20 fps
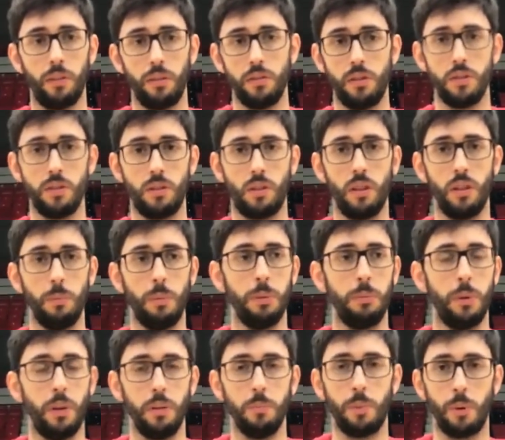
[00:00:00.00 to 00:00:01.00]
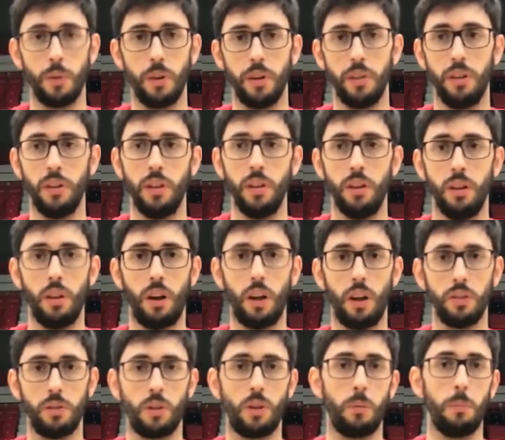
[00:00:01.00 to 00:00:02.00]
This is going to be very important
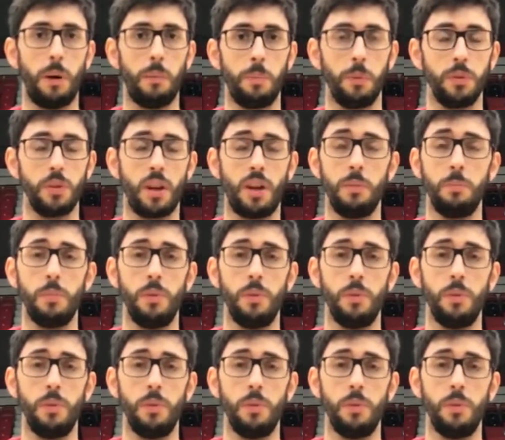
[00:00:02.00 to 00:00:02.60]
to come up on top.